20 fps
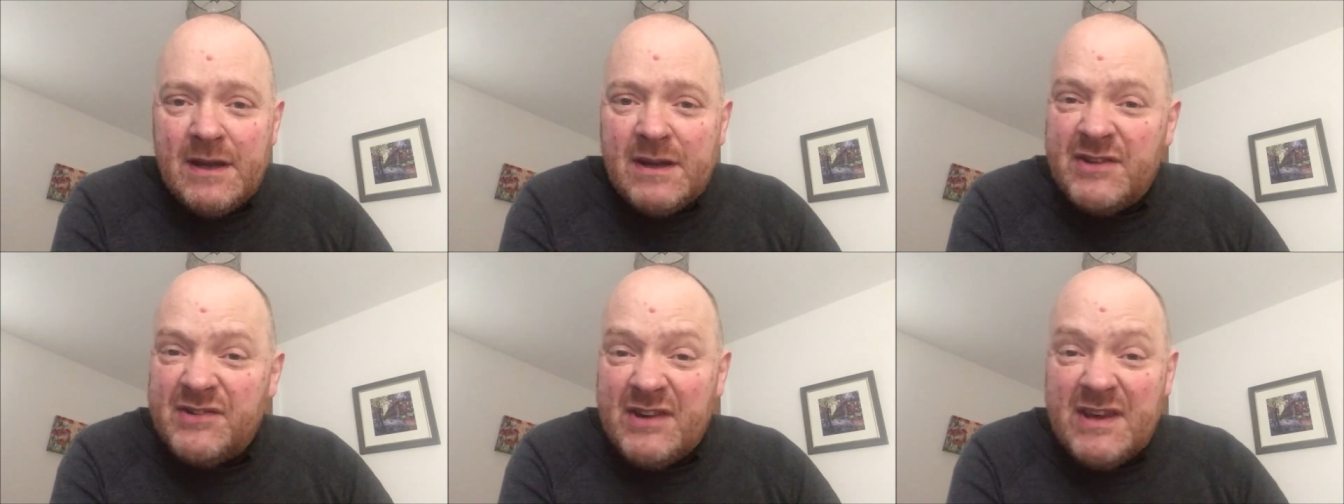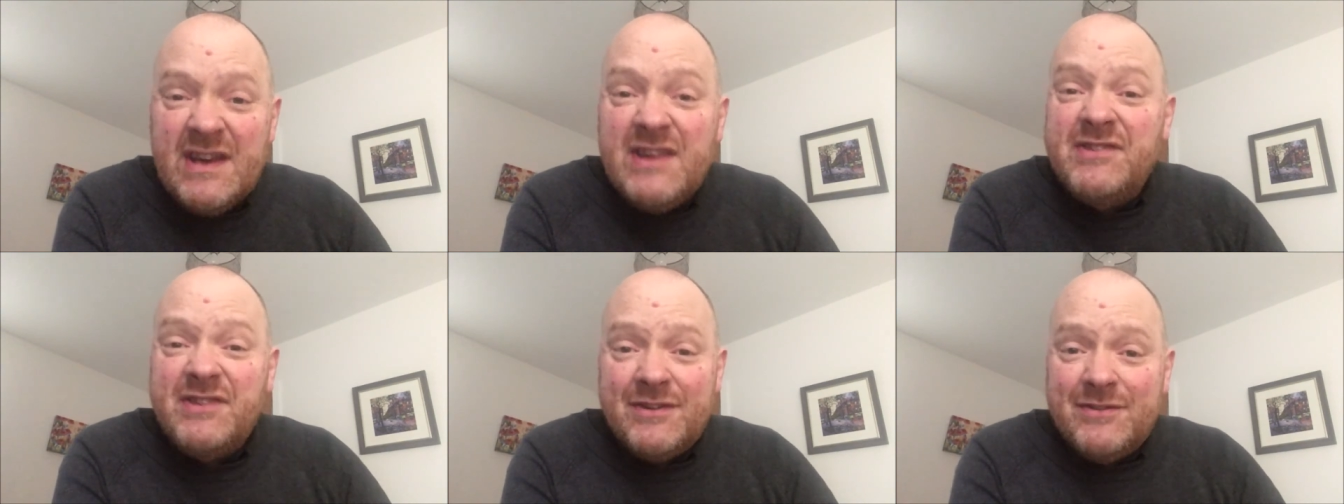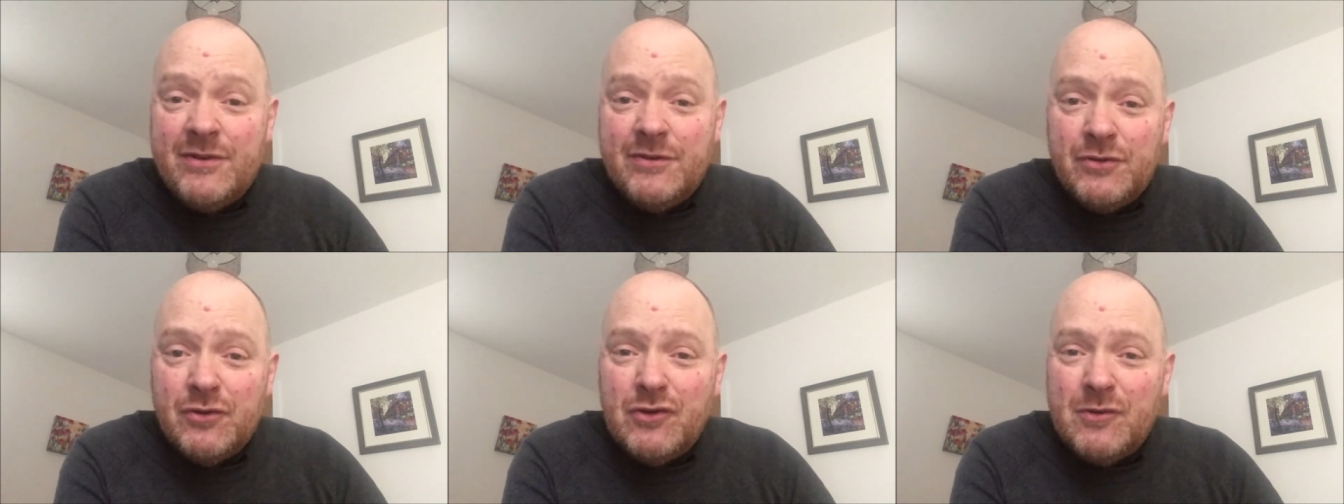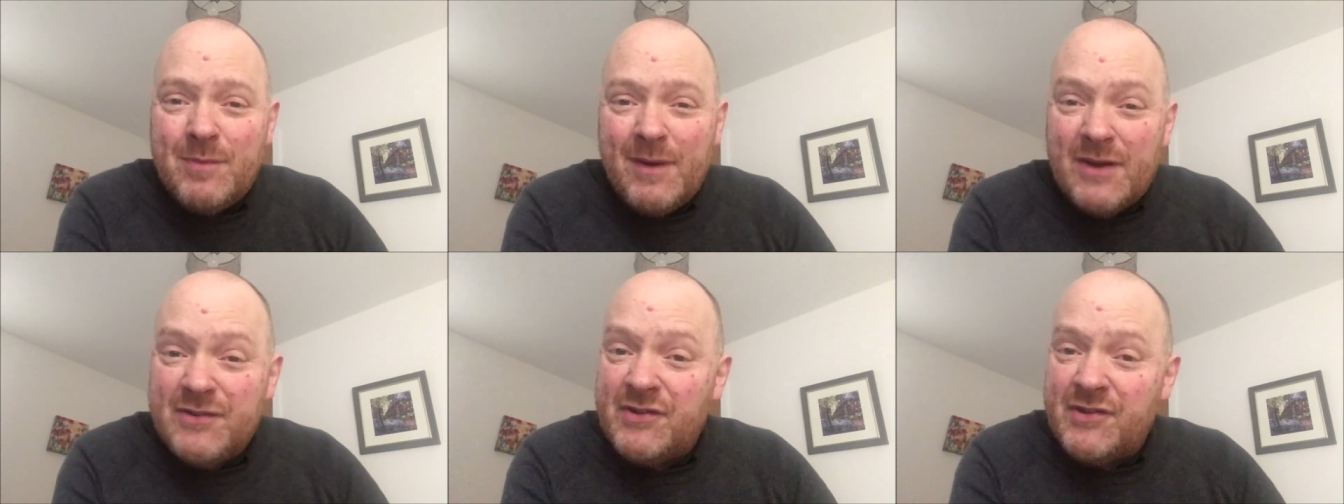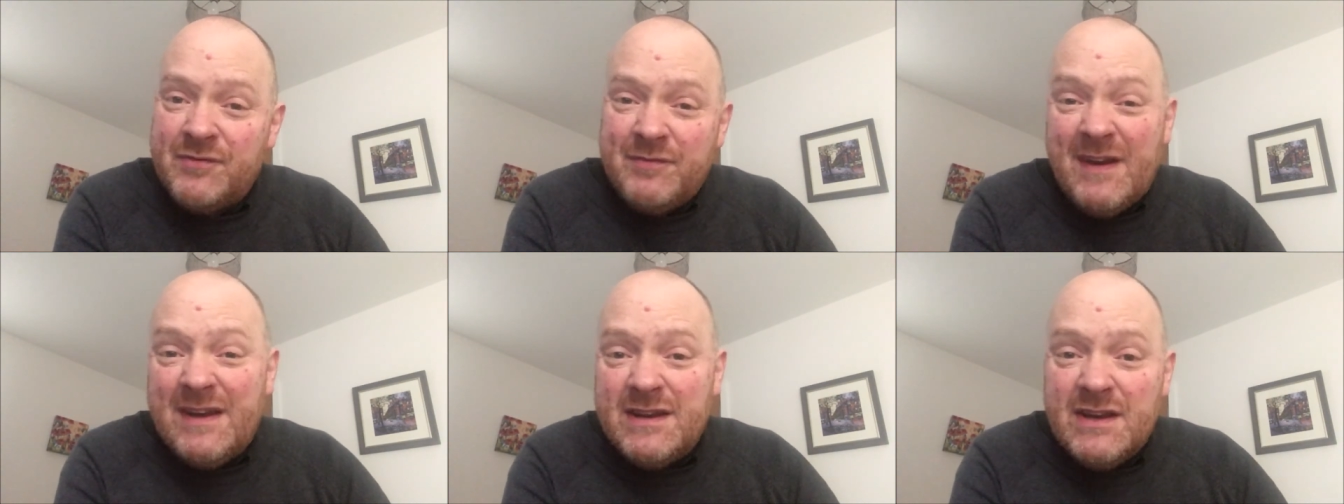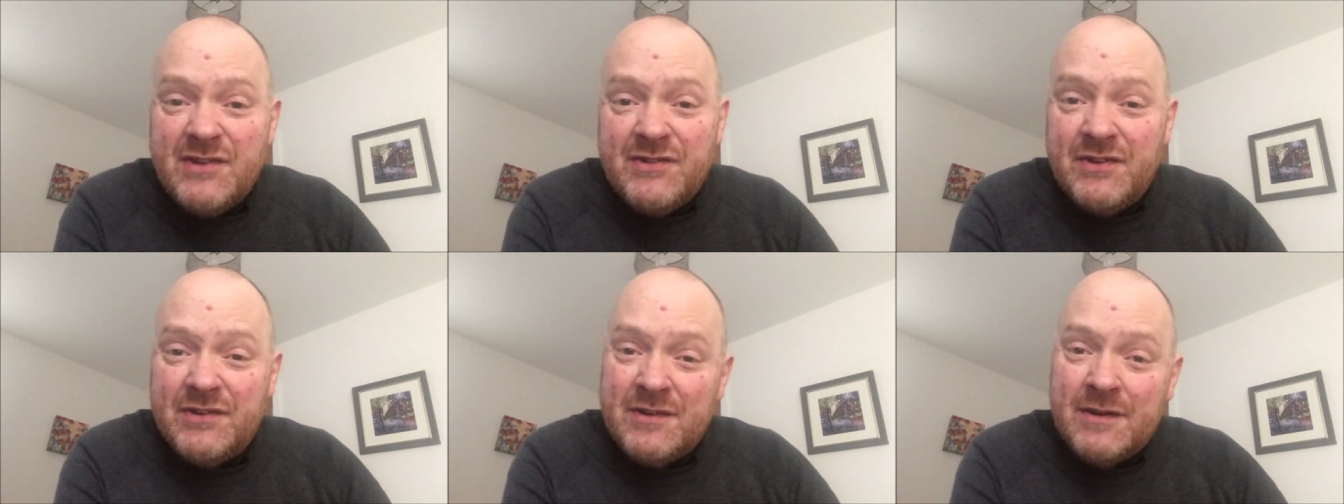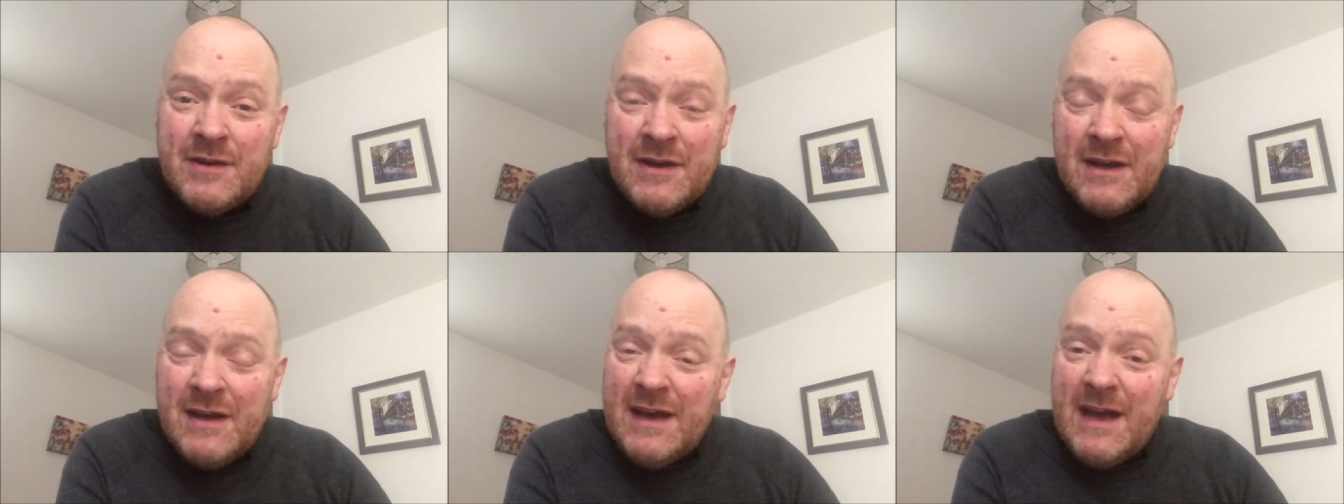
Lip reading: and it's easy to do because it's very easy to.